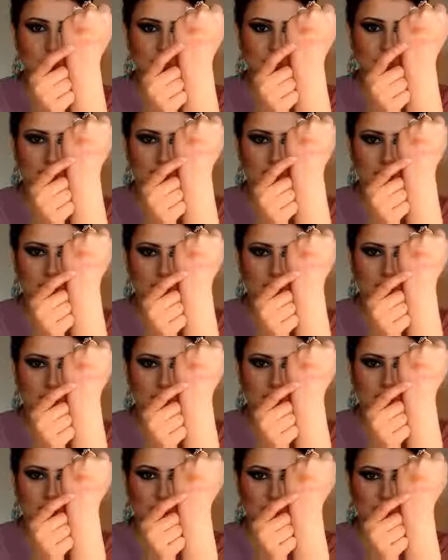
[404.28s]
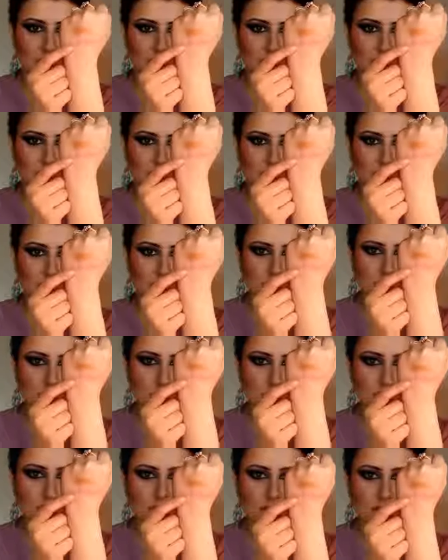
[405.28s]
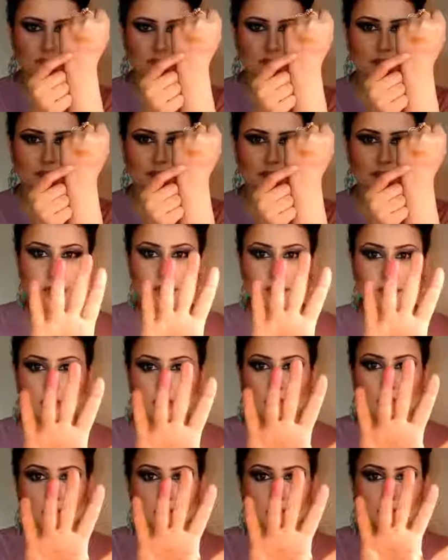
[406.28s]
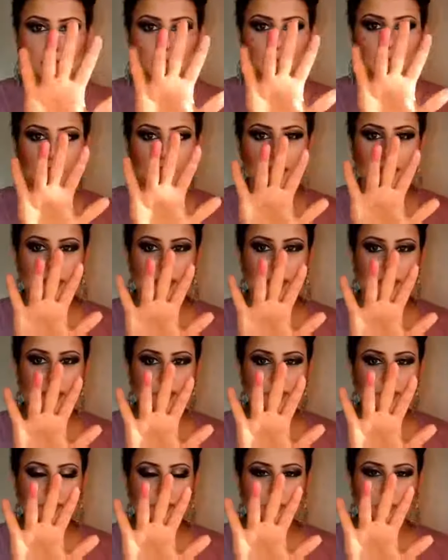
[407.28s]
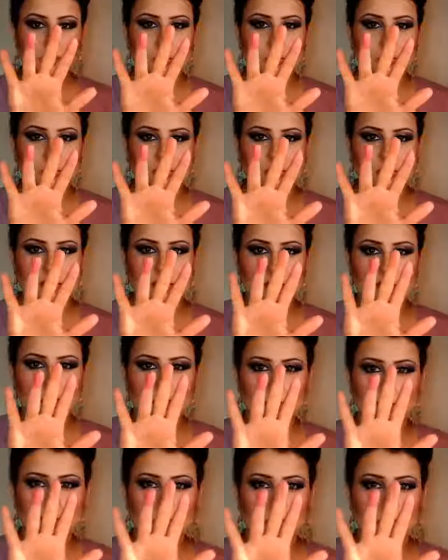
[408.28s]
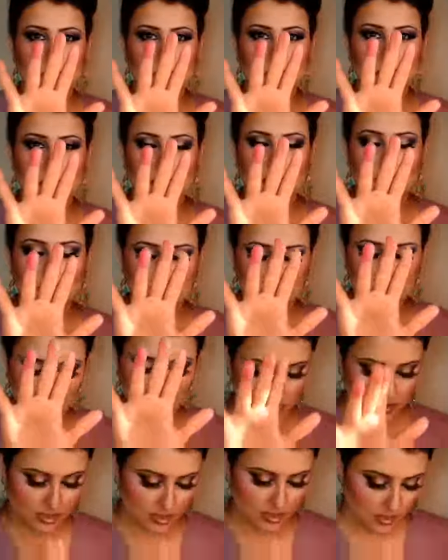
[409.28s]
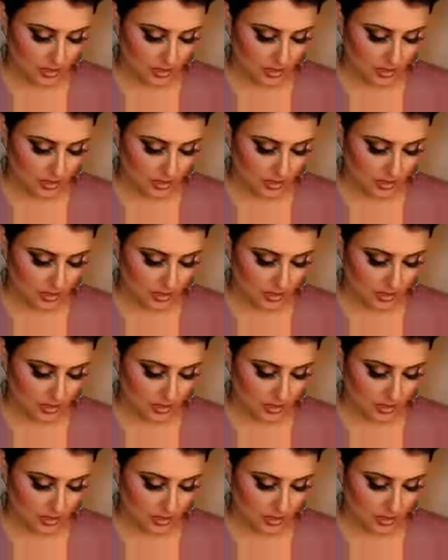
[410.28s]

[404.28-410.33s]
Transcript: So this is Flamingo. This is how it looks. It's a beautiful blush.